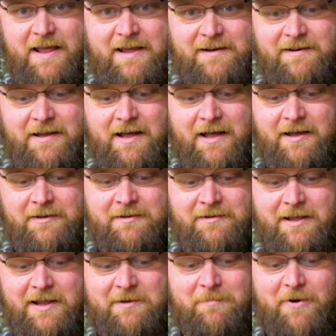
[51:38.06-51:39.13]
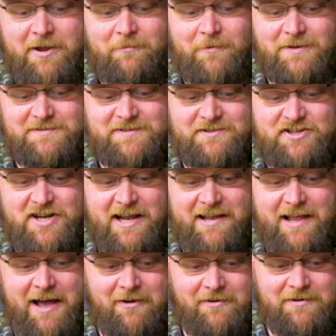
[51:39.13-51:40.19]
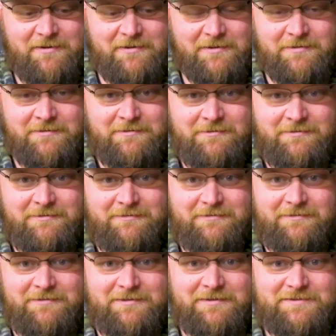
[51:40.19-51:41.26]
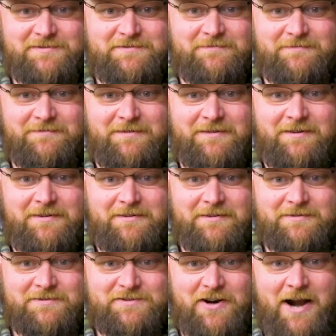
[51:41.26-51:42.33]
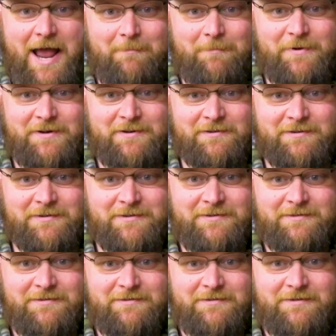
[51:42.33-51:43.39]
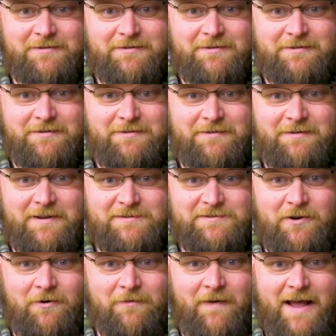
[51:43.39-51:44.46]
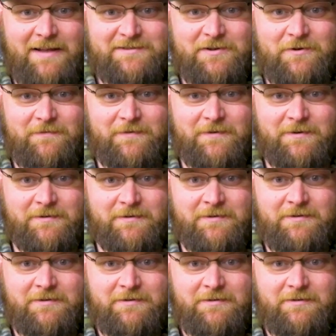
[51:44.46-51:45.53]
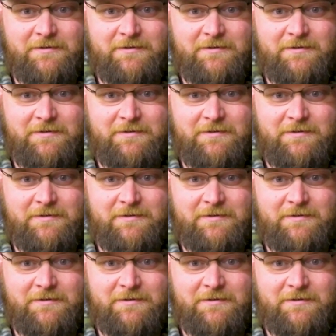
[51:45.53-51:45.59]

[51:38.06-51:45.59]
And anybody wants to check out your your trapping, or that's over